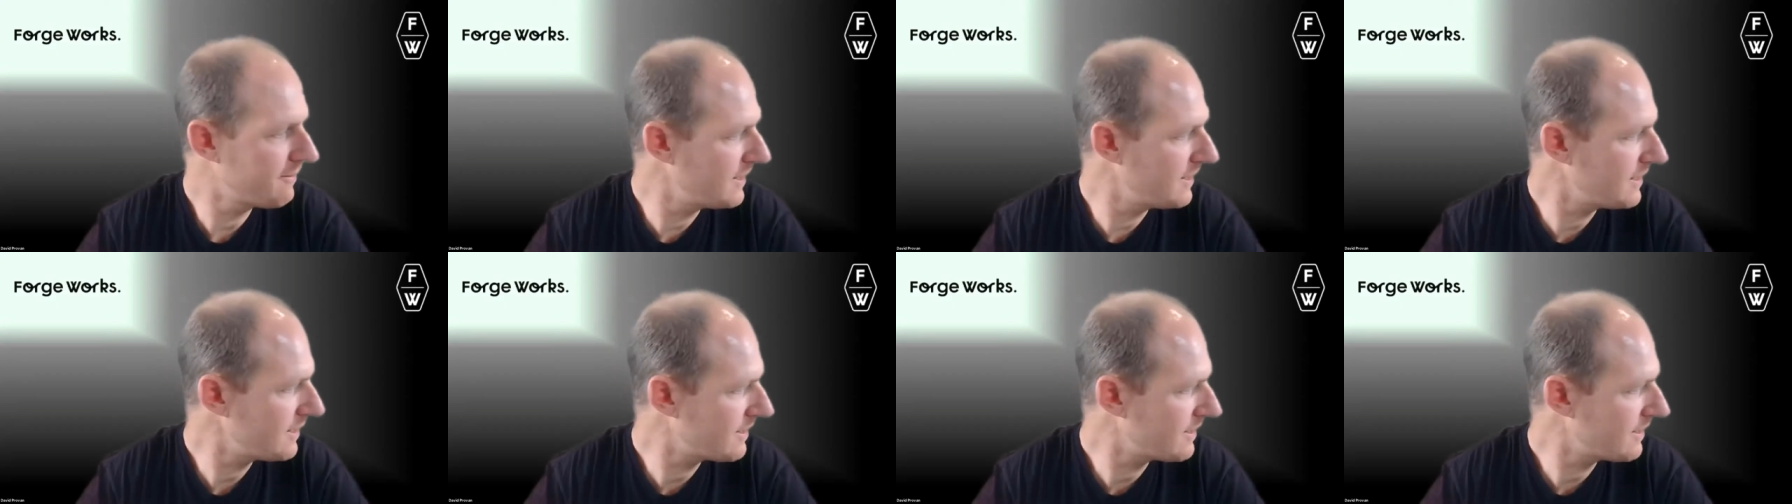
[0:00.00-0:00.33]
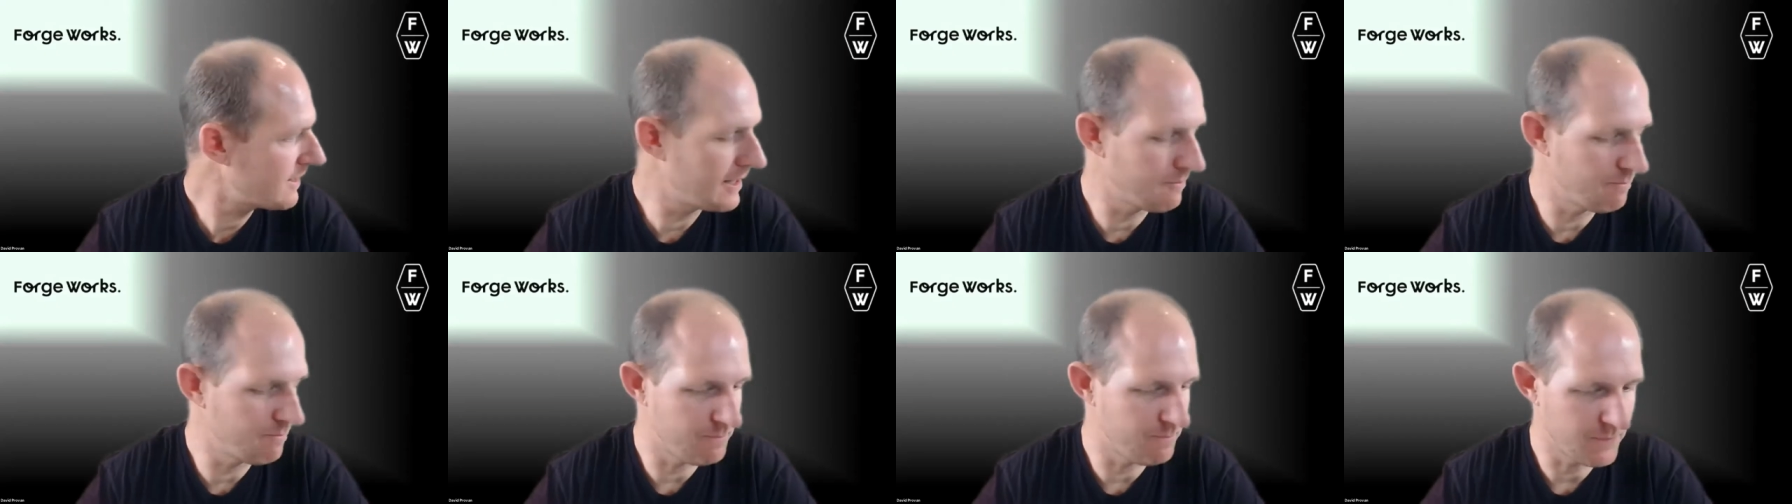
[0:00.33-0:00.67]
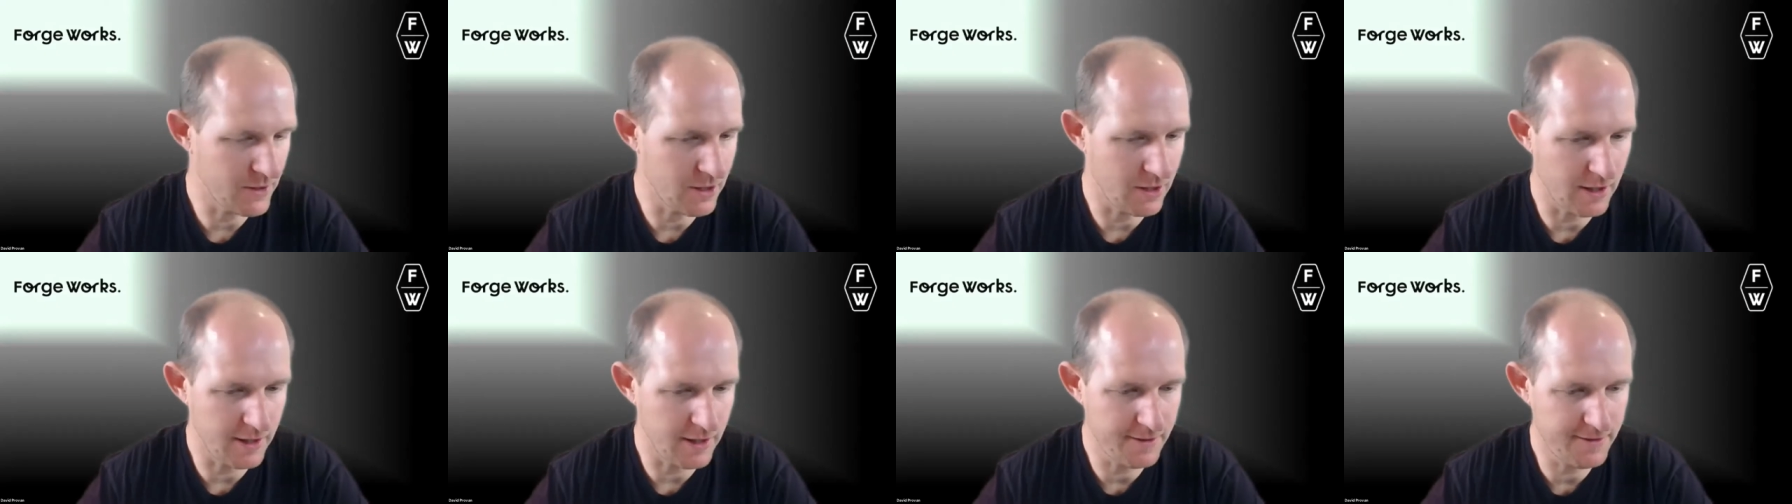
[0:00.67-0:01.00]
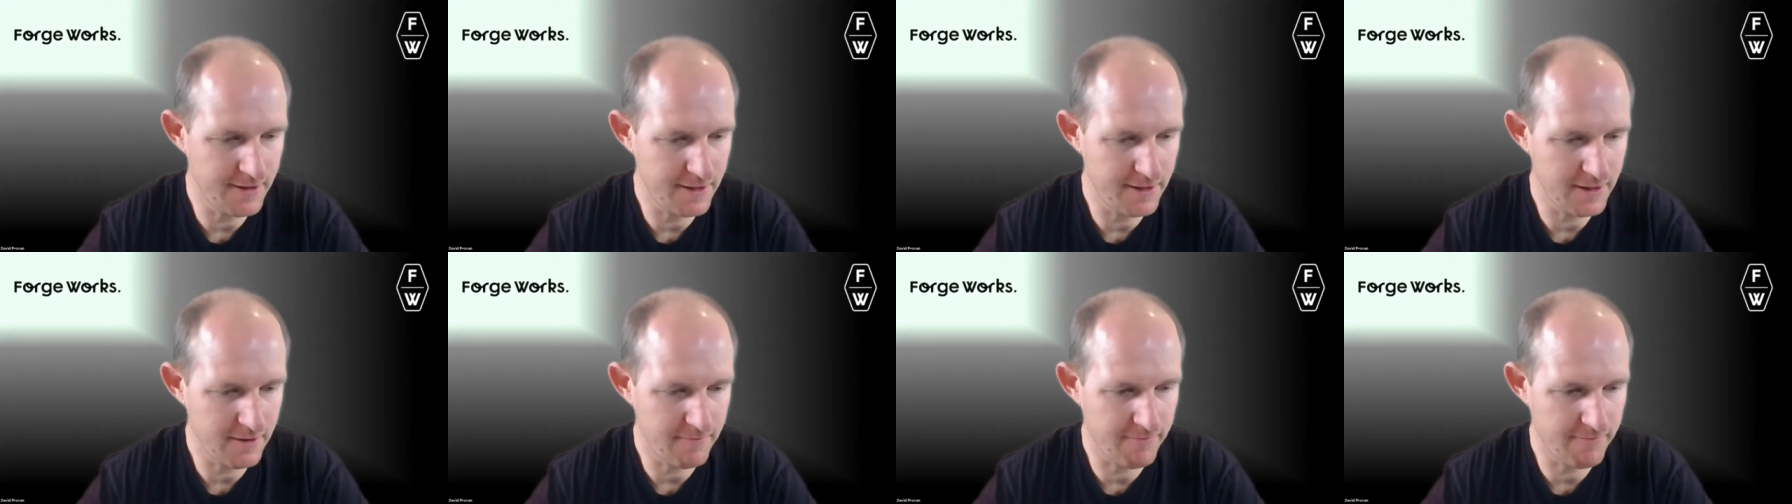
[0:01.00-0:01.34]
I think um,
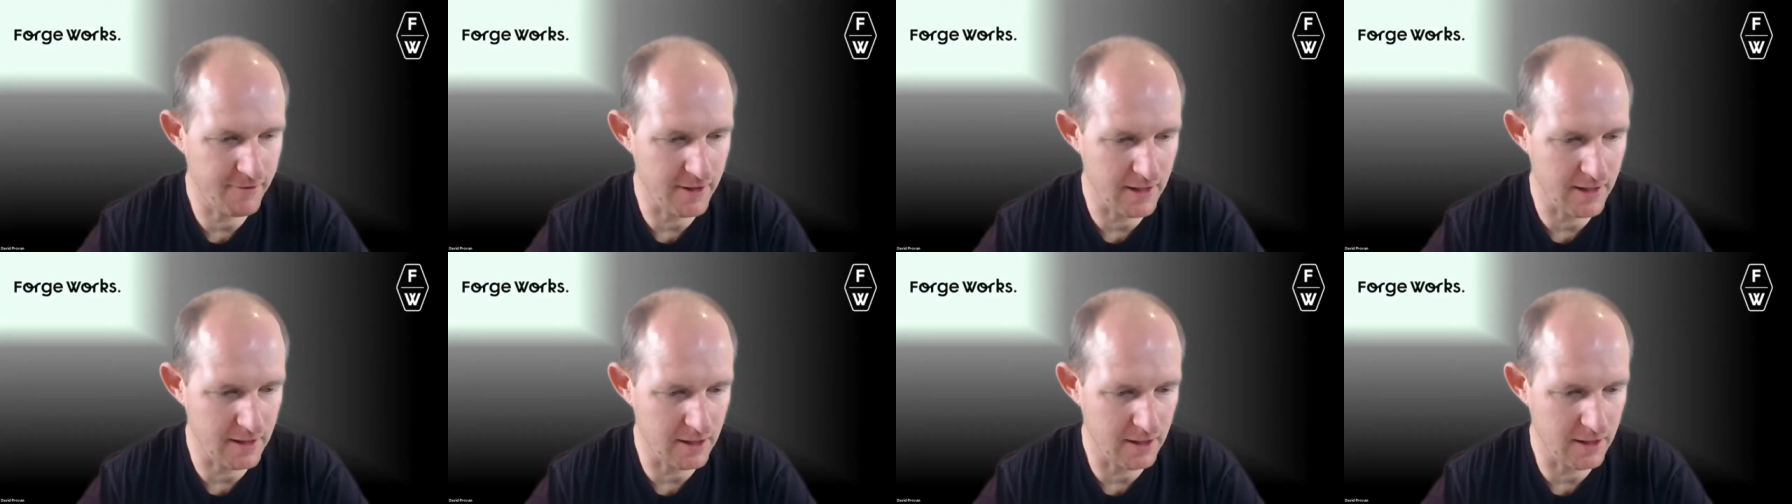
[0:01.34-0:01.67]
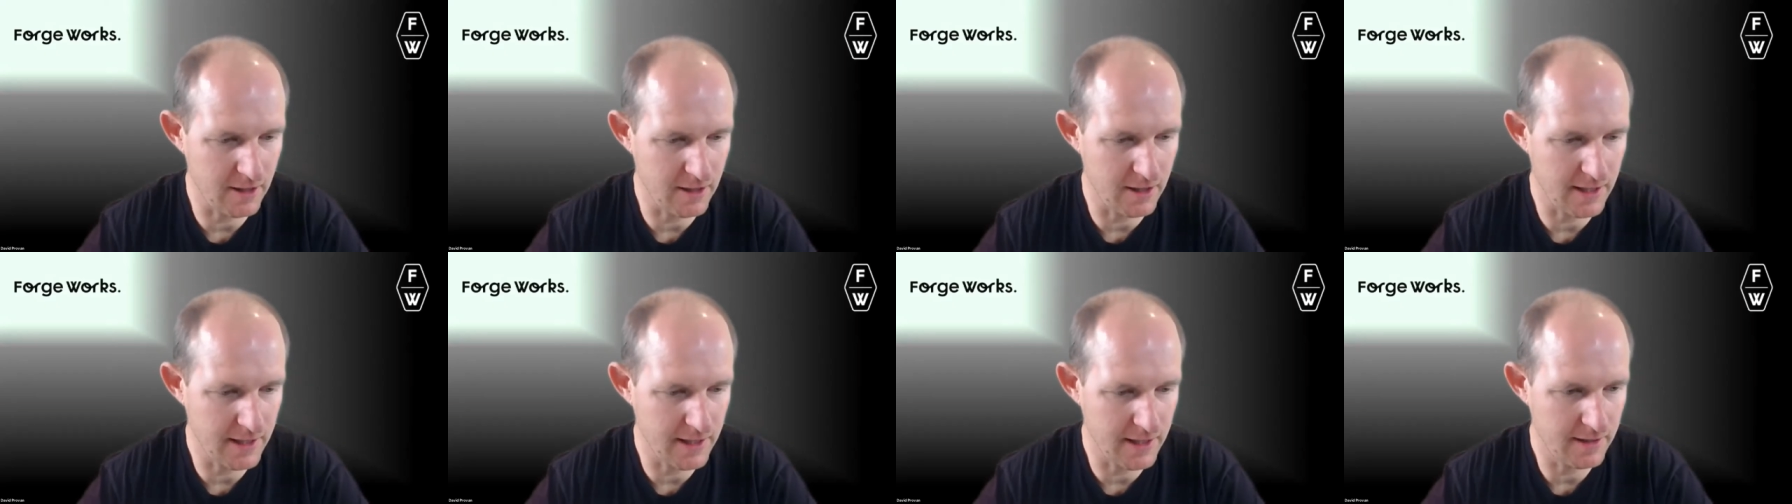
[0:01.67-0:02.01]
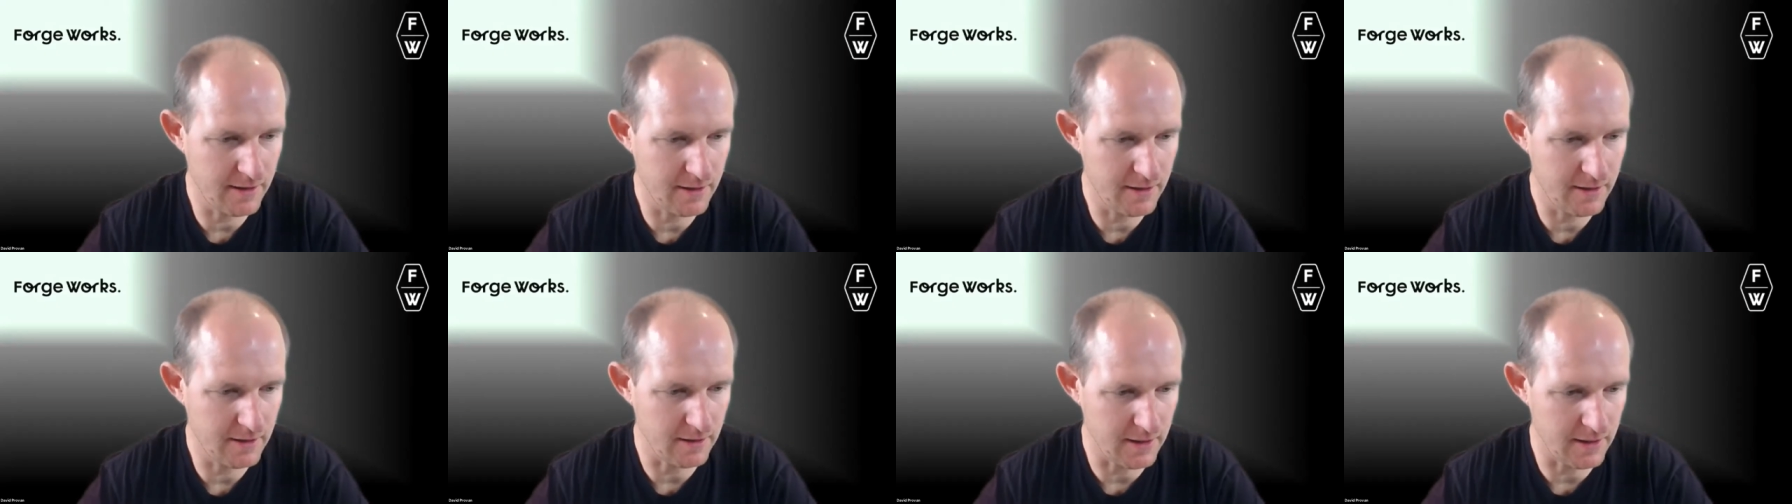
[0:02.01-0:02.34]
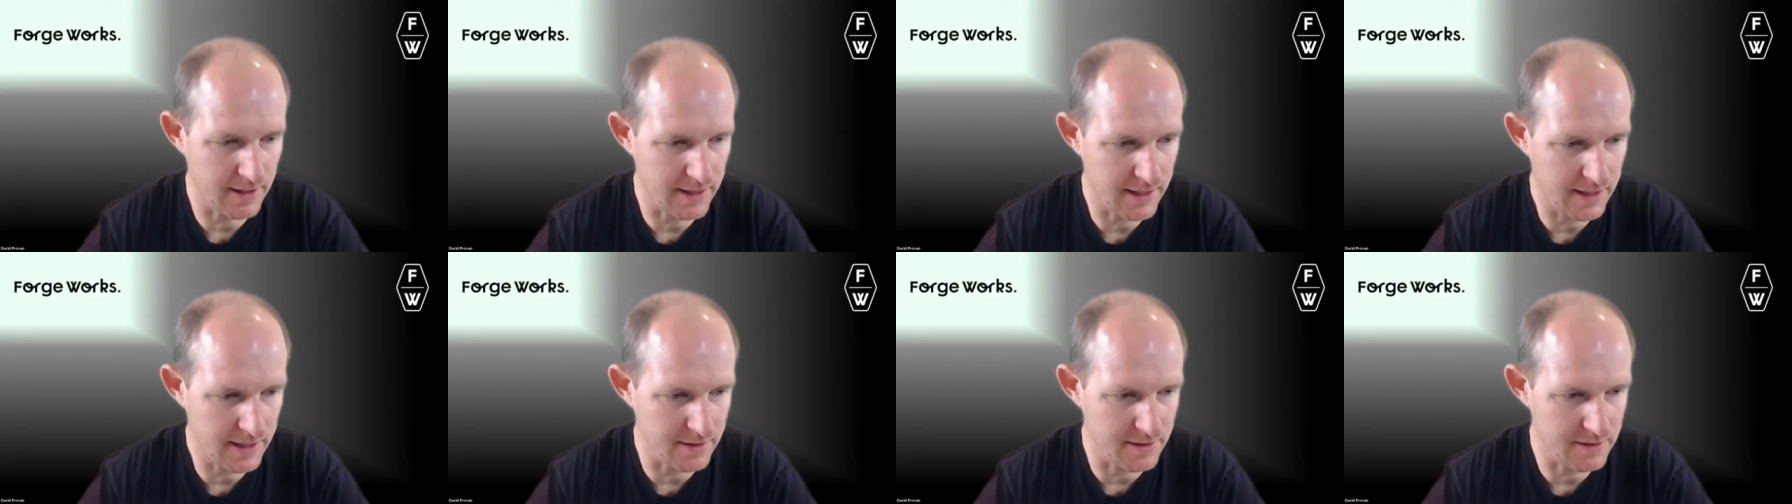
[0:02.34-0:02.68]
I think frontline
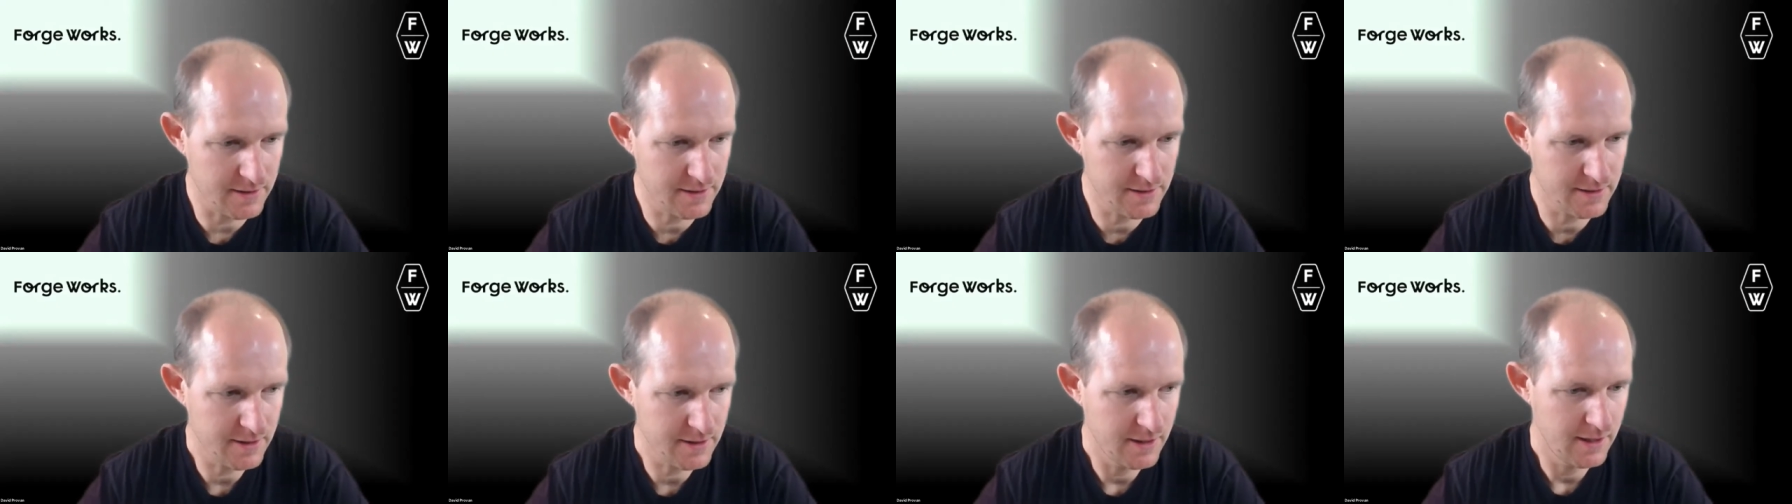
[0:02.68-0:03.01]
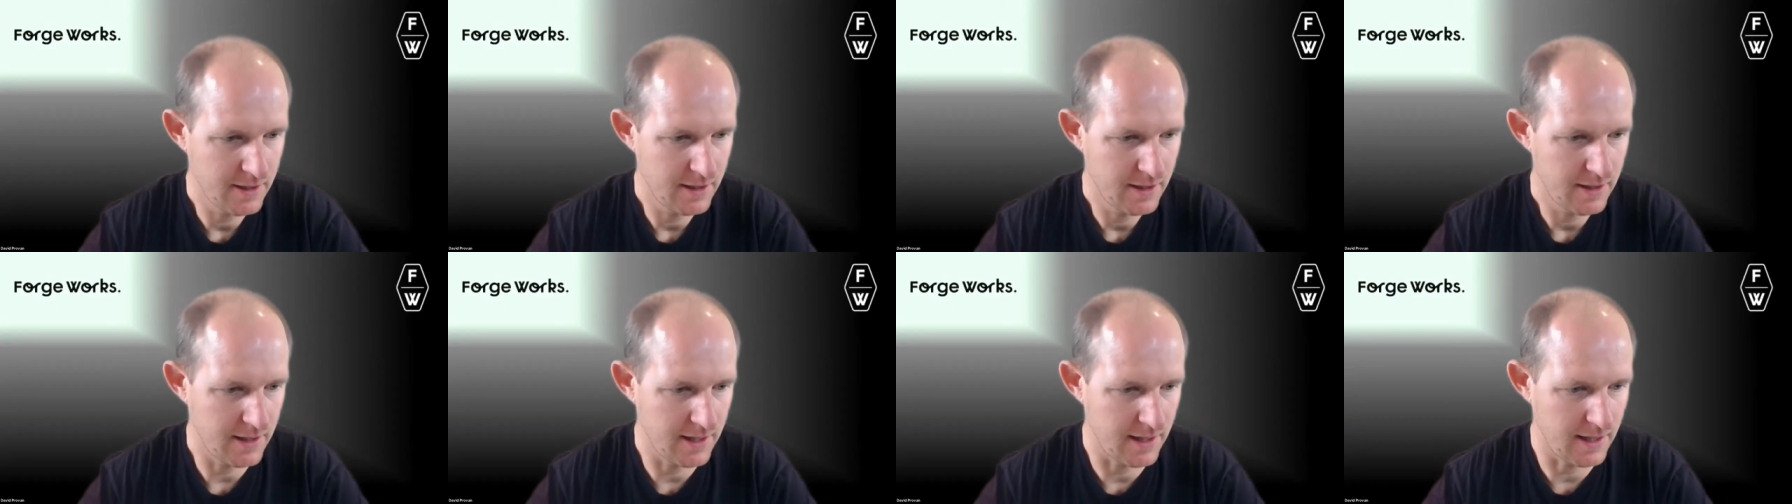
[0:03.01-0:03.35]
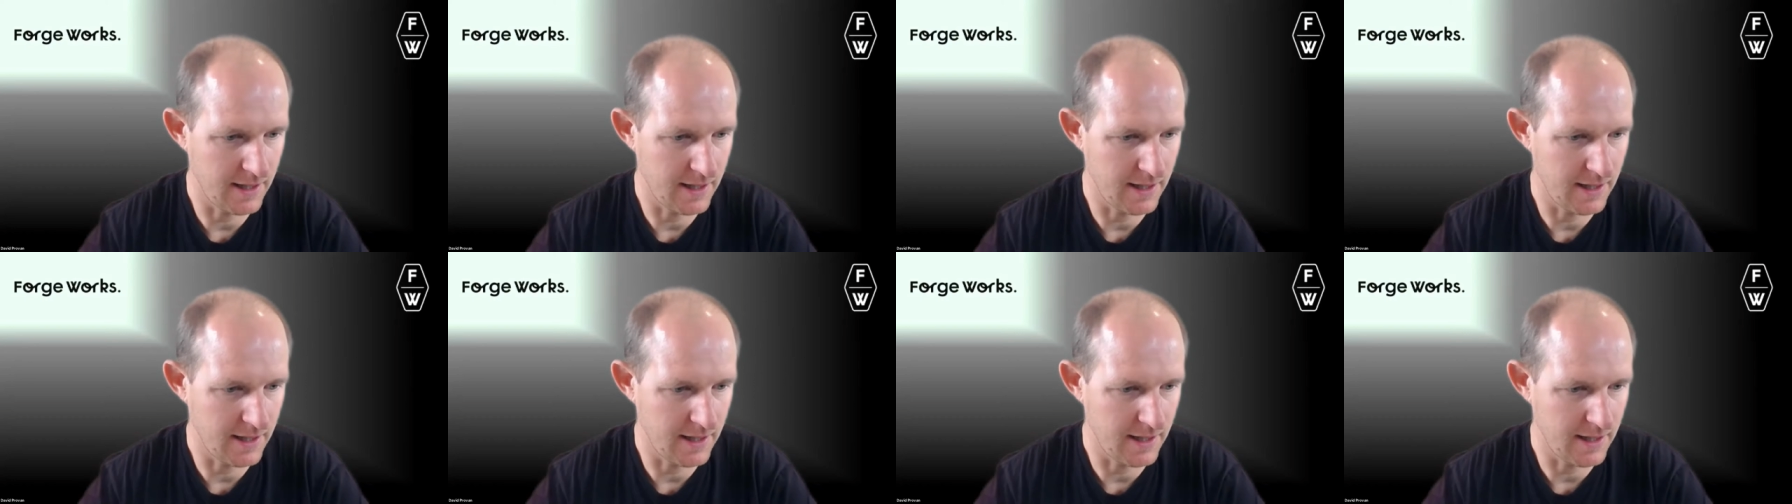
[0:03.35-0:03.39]
leaders